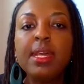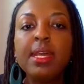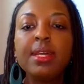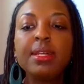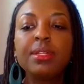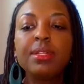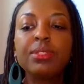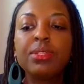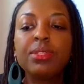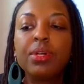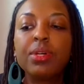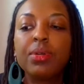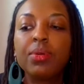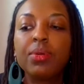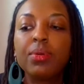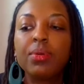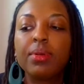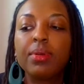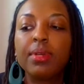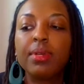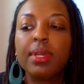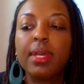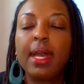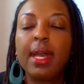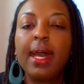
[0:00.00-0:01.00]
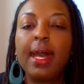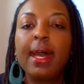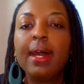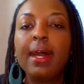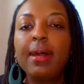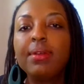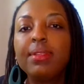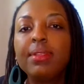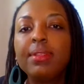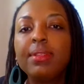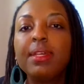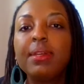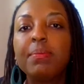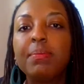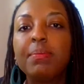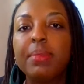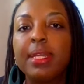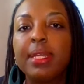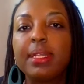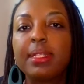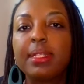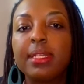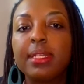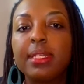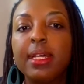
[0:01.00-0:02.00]
So, how the
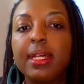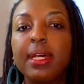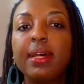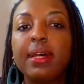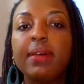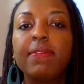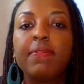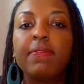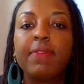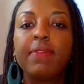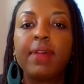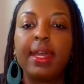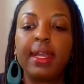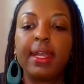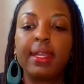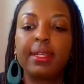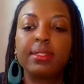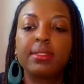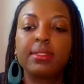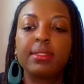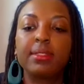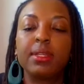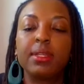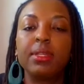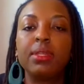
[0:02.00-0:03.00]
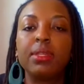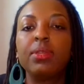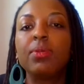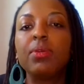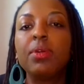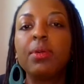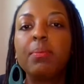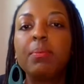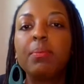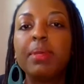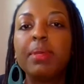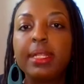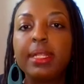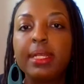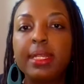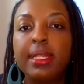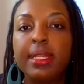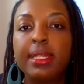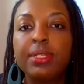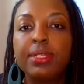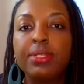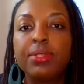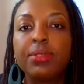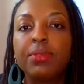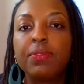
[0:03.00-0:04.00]
amygdala affects your
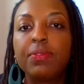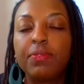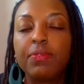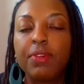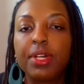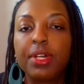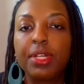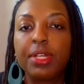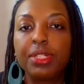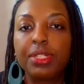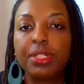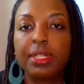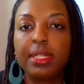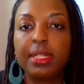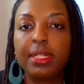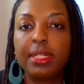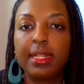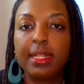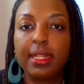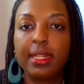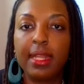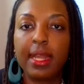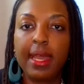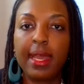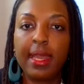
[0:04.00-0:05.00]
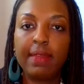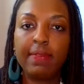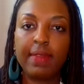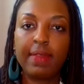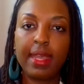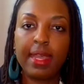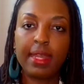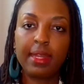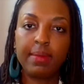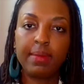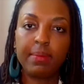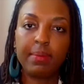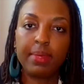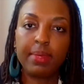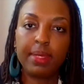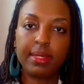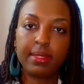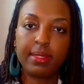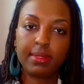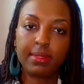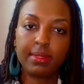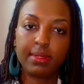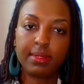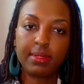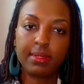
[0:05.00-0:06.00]
ability to function in life and in
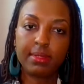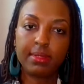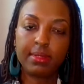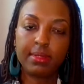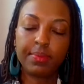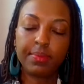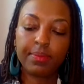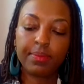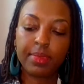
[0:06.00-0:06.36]
business.